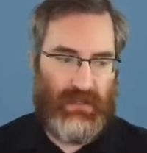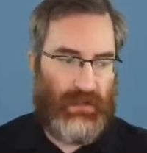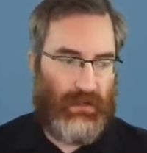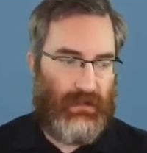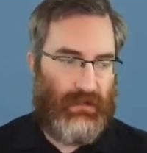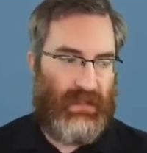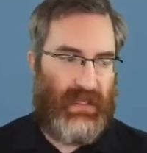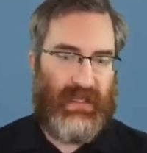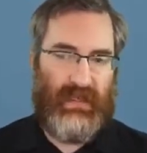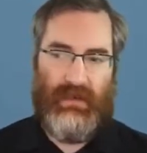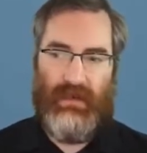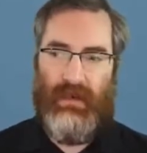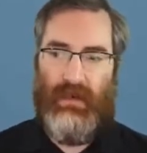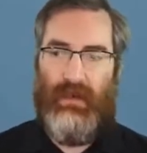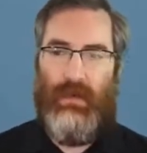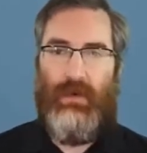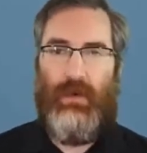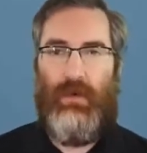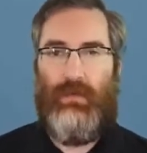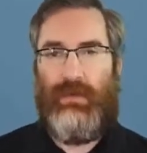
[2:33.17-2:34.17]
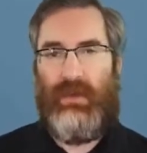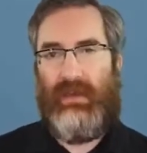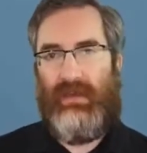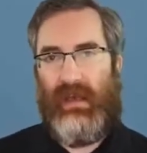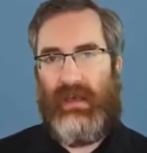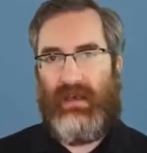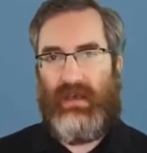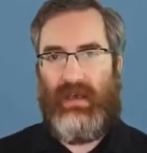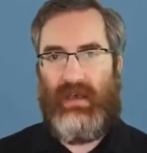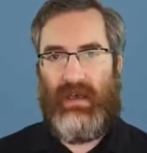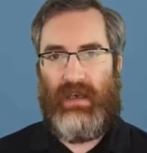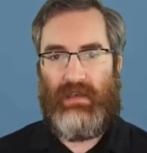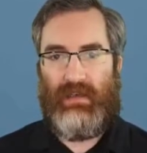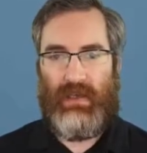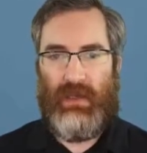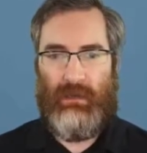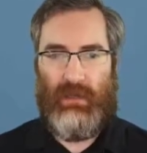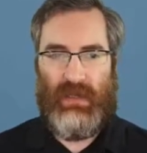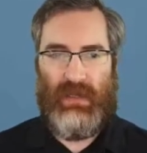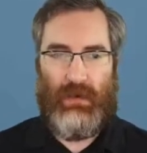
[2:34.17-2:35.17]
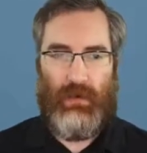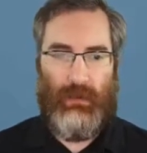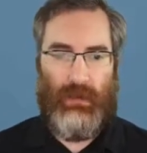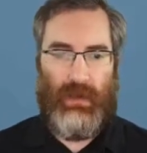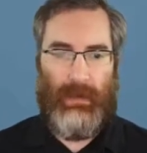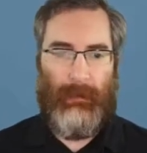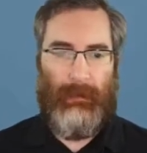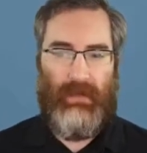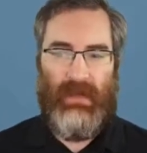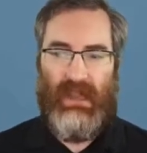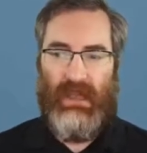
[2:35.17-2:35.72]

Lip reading: a little late, hopefully they can catch up a little bit.